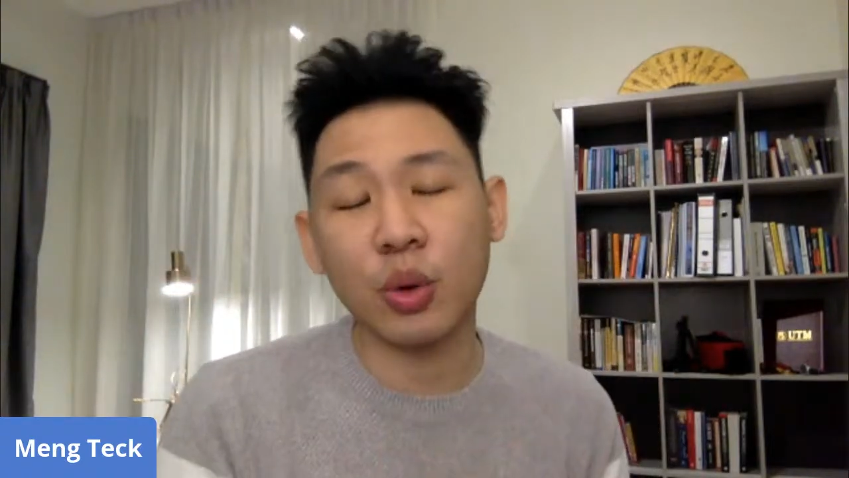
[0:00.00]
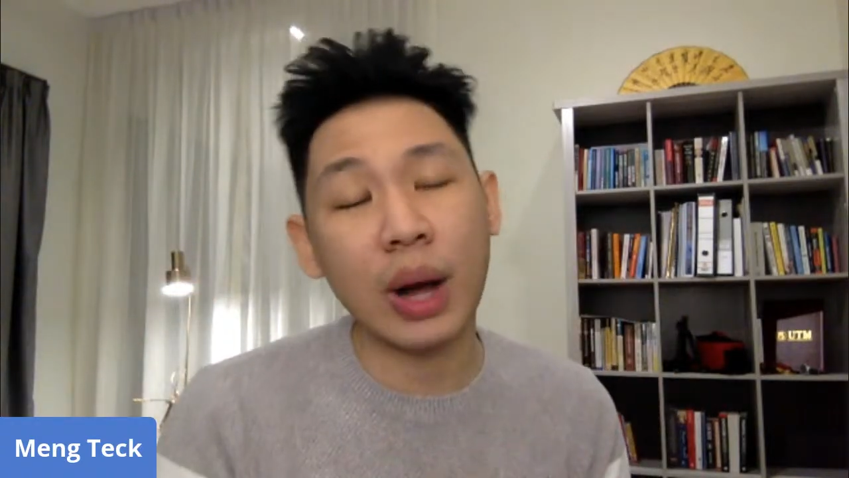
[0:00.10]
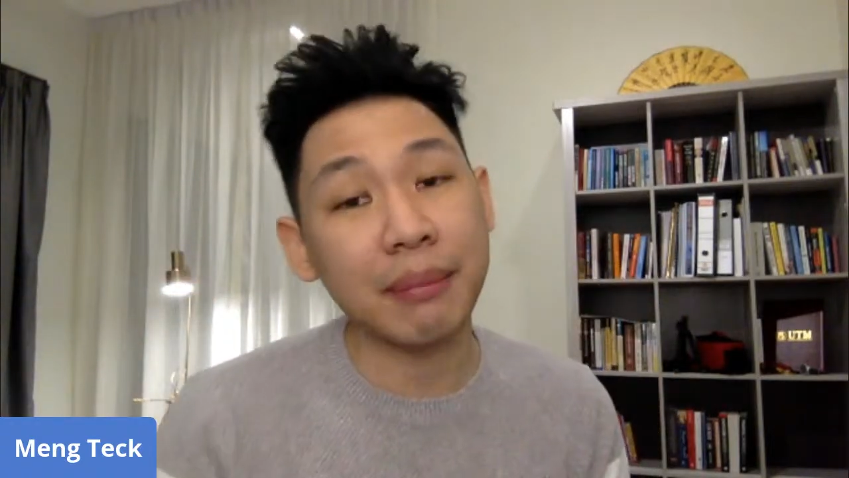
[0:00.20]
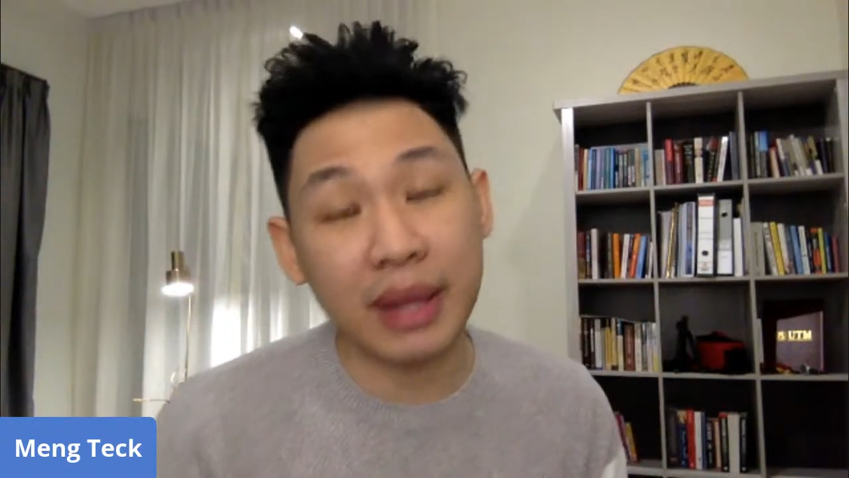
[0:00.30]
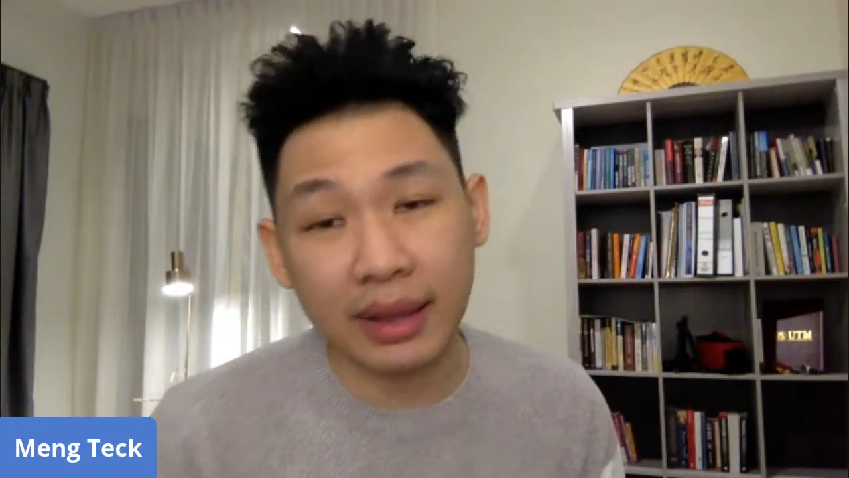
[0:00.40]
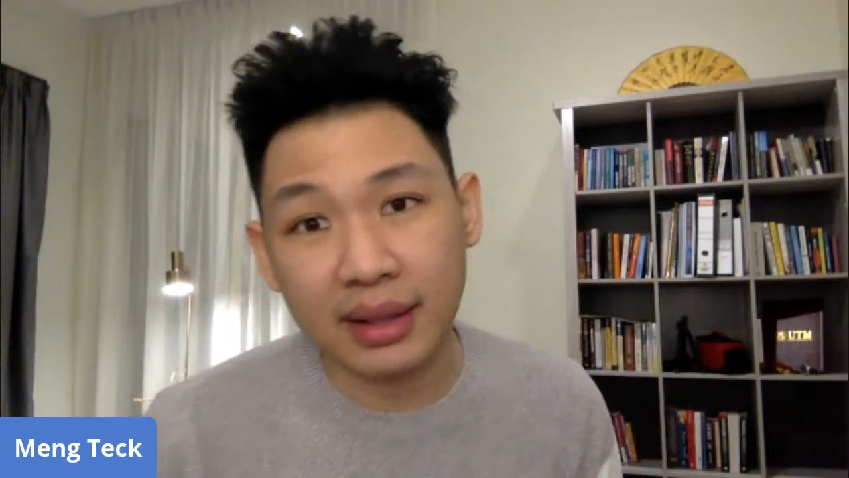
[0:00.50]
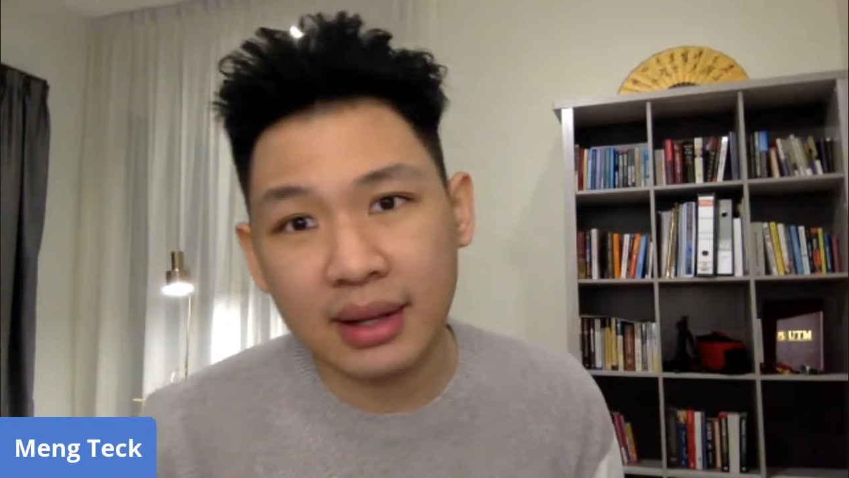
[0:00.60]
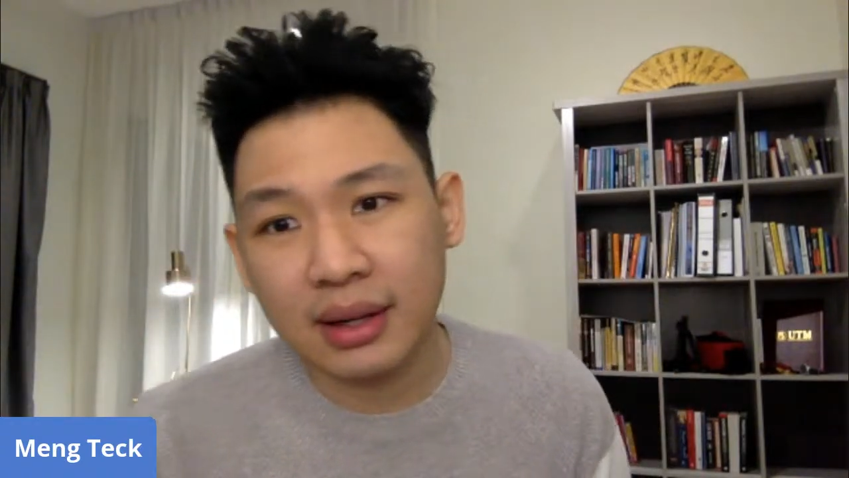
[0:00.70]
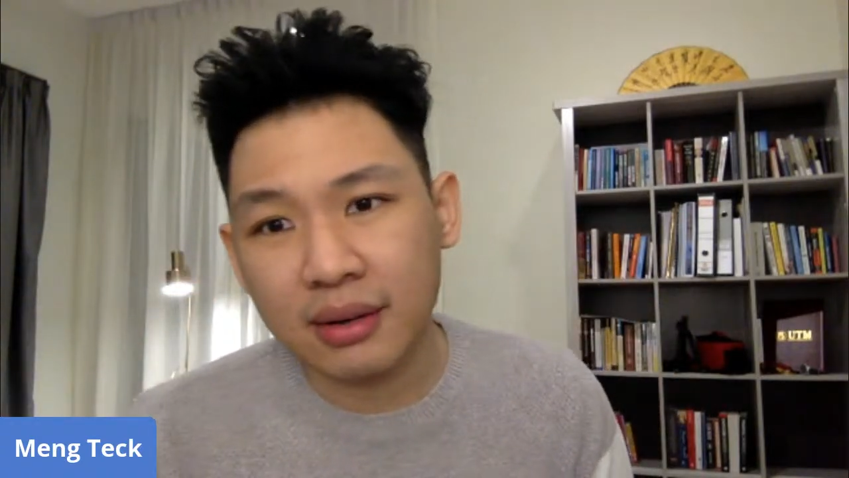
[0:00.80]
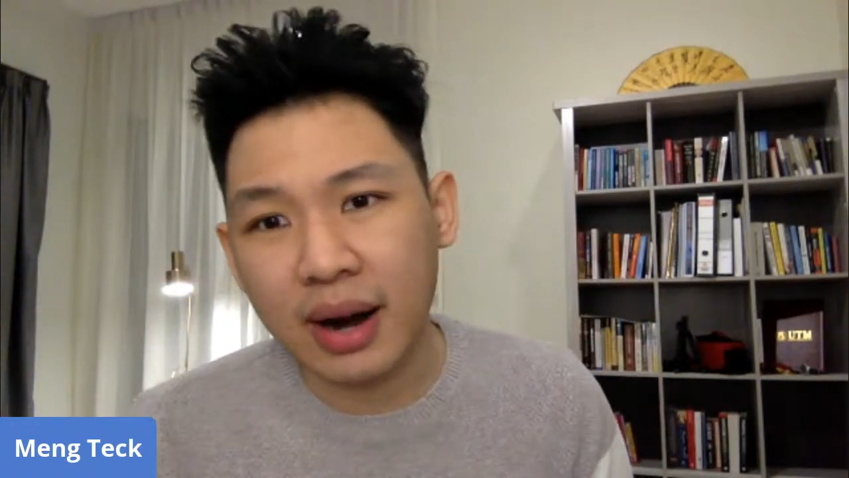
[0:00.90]
go up yet,
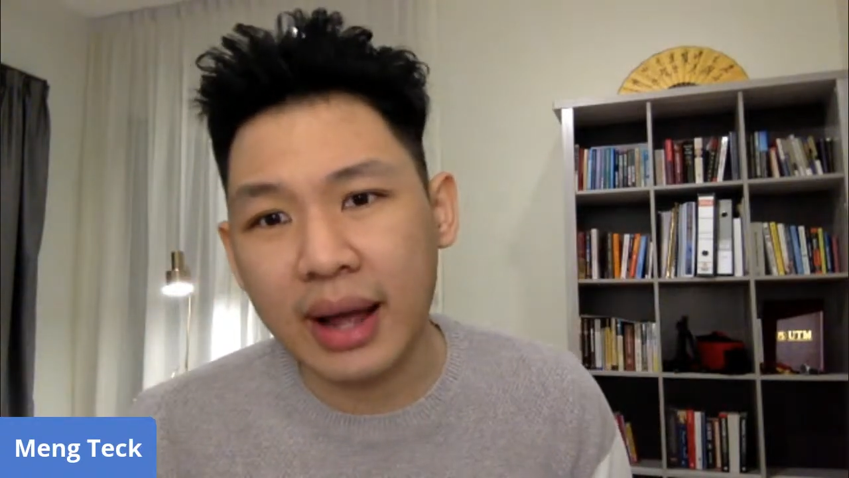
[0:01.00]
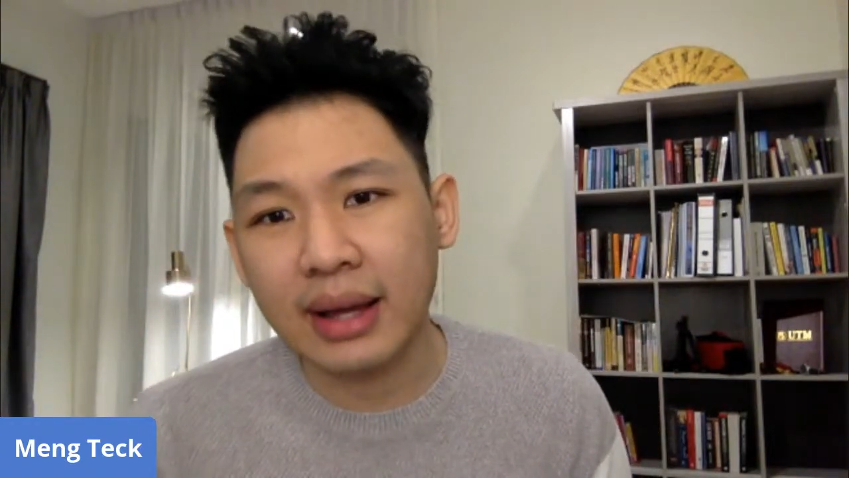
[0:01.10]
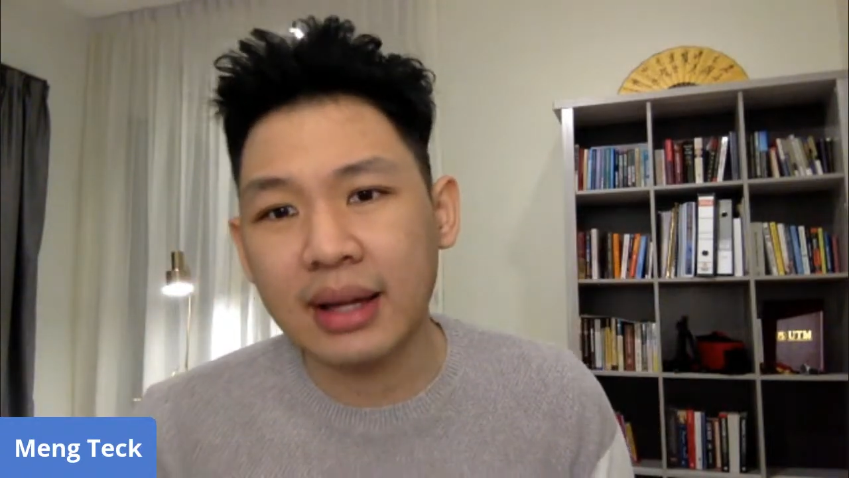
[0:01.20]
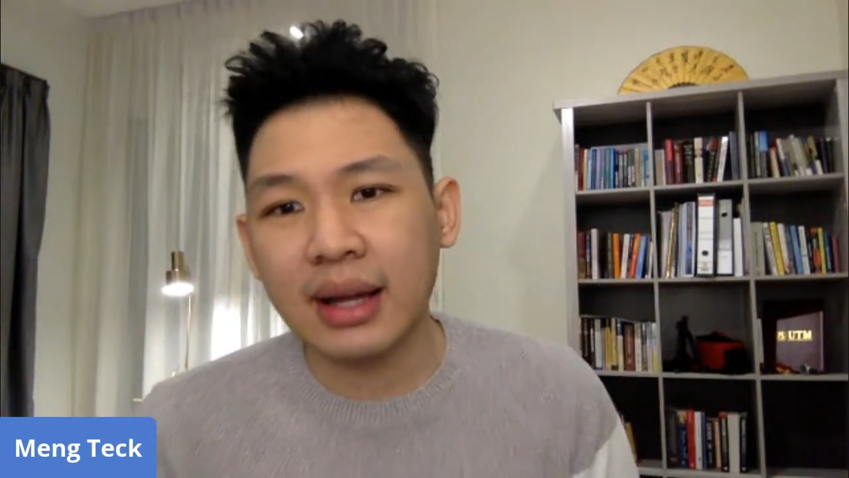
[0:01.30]
right?